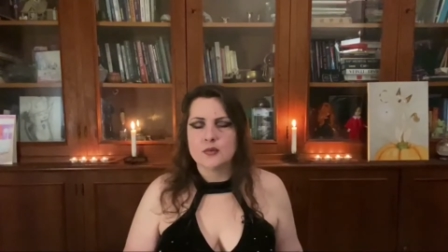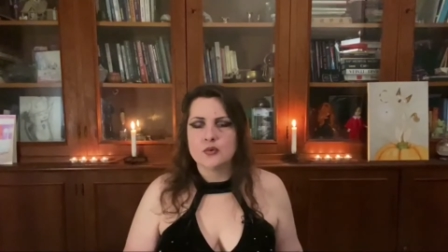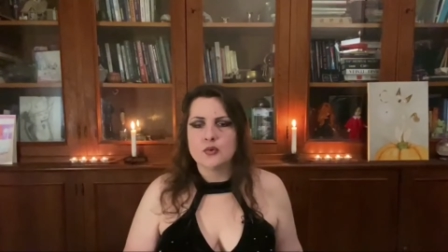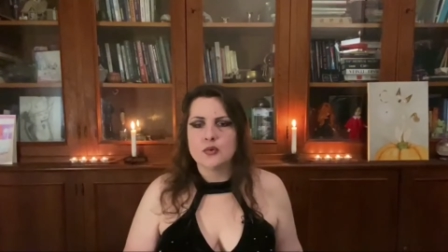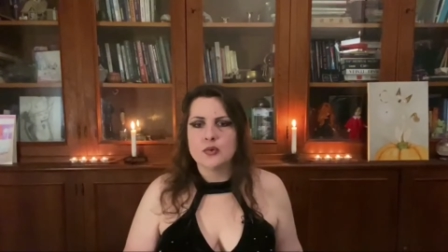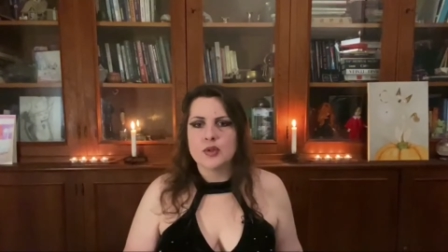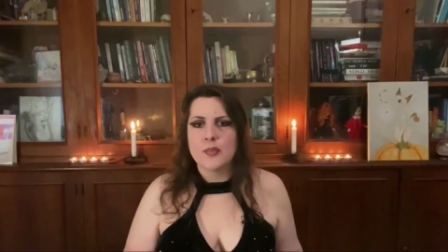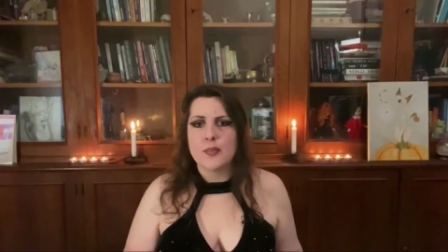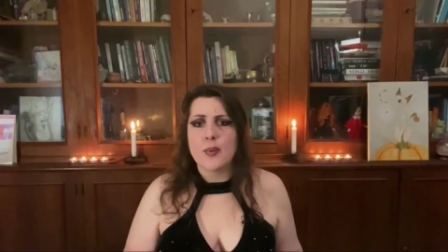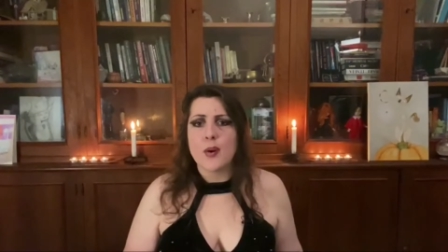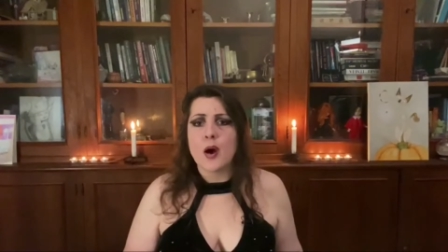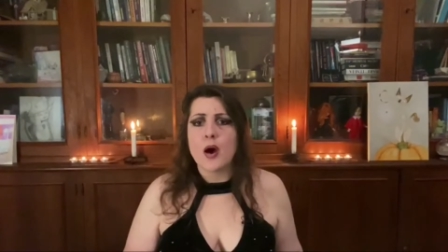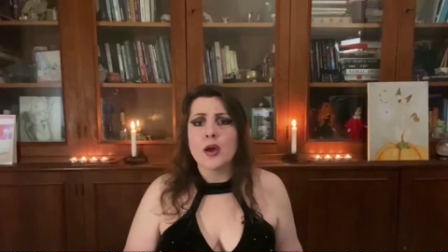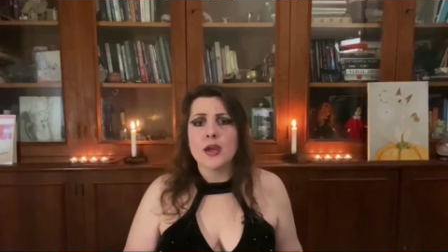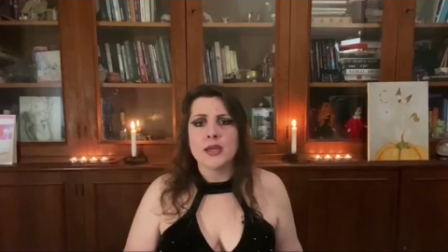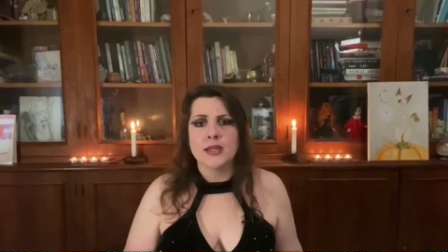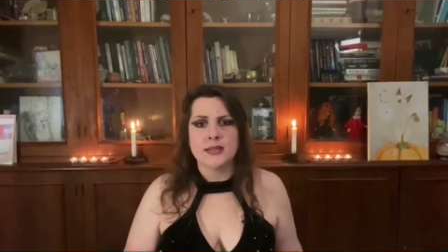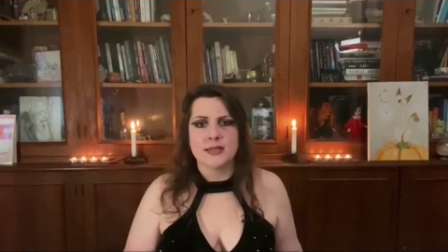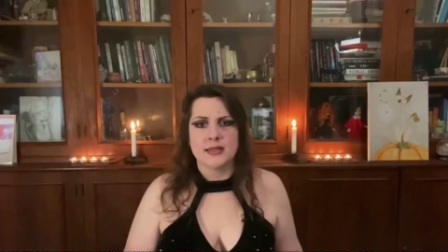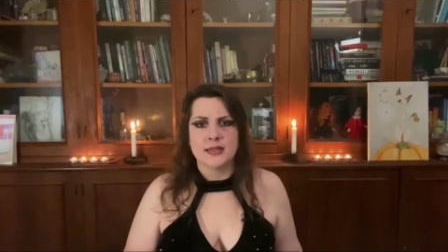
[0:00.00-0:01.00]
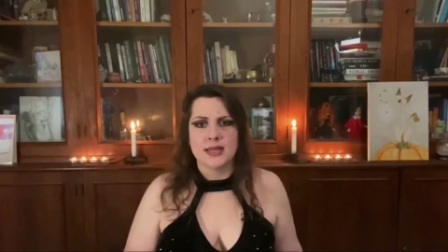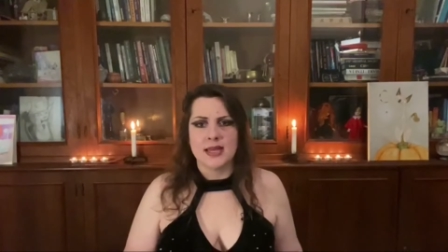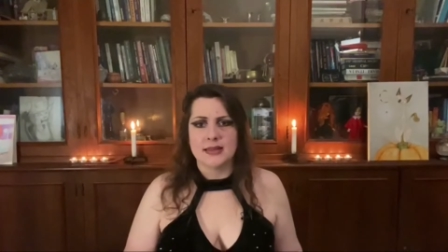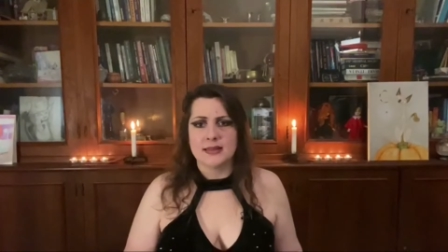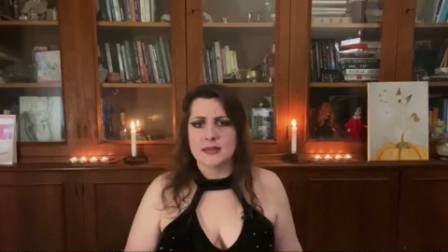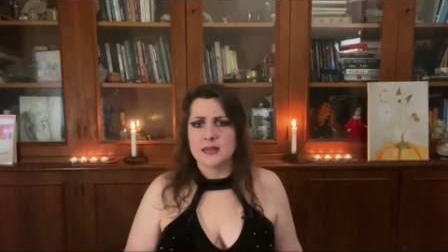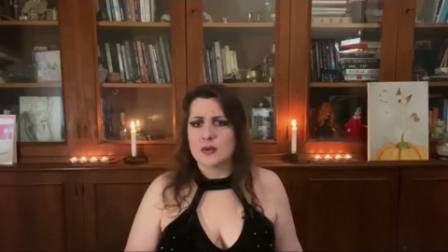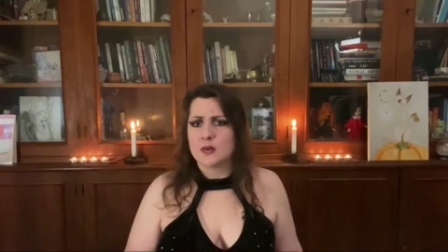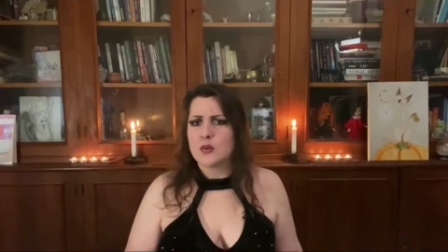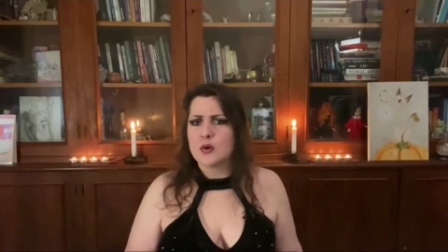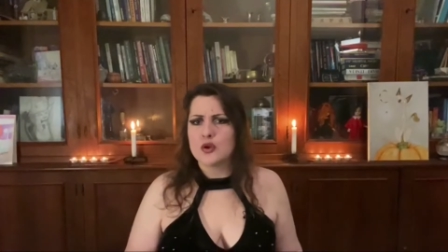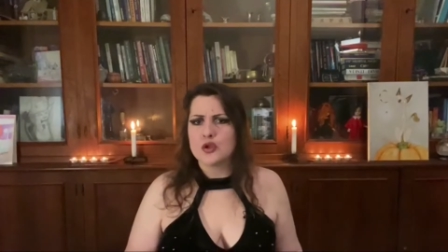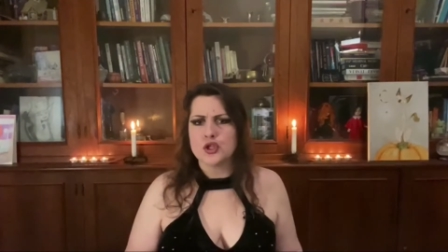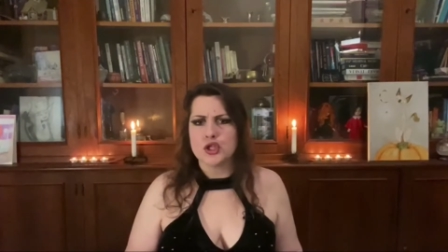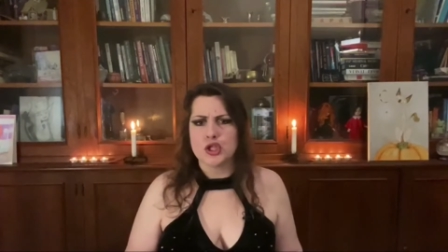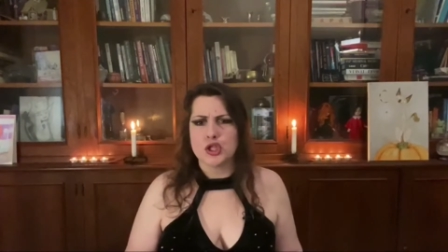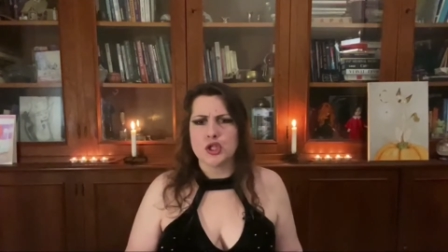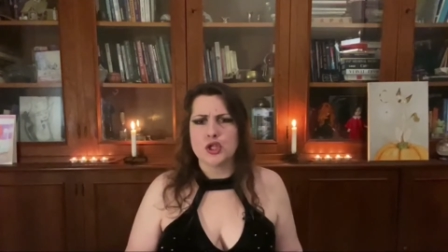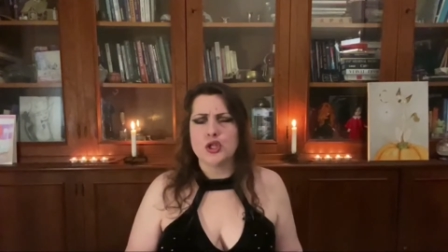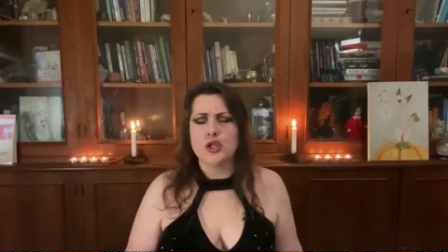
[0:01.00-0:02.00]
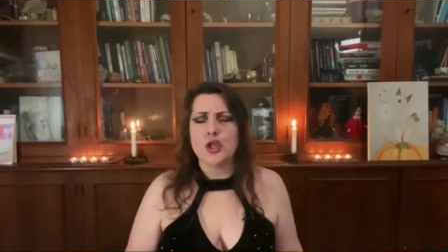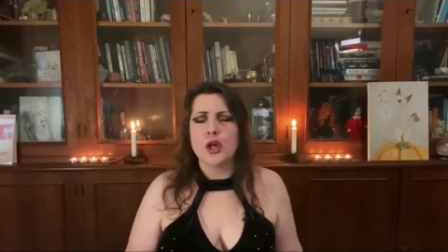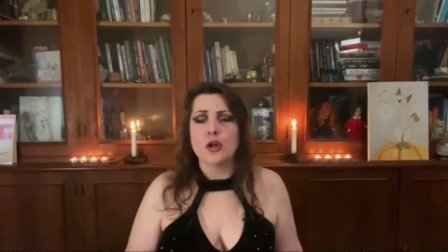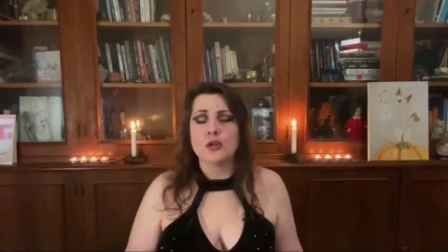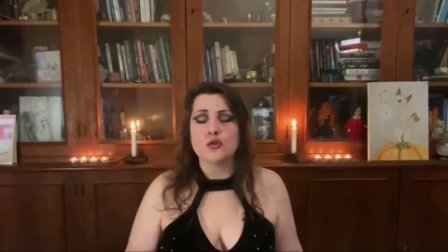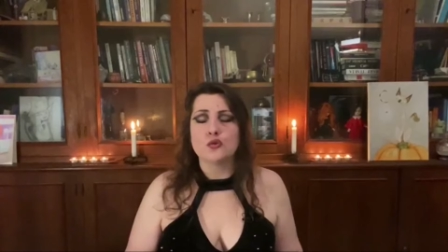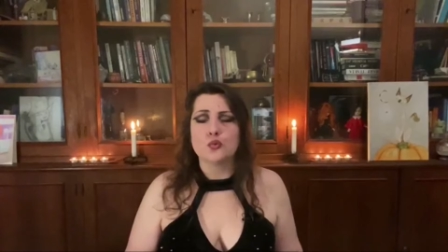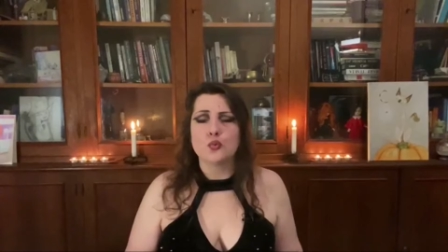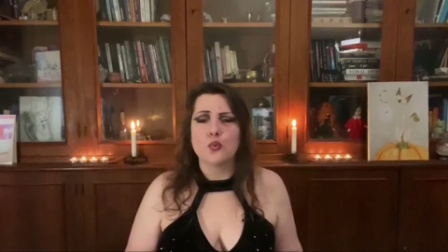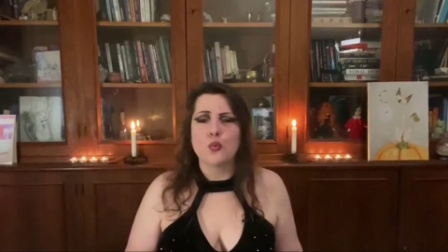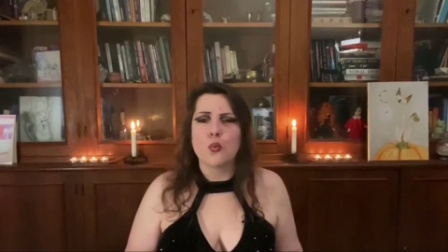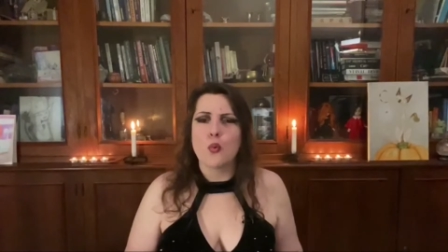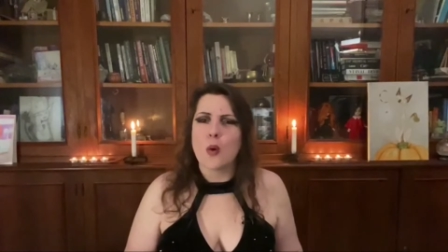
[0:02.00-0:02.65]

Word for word: to the point that there was not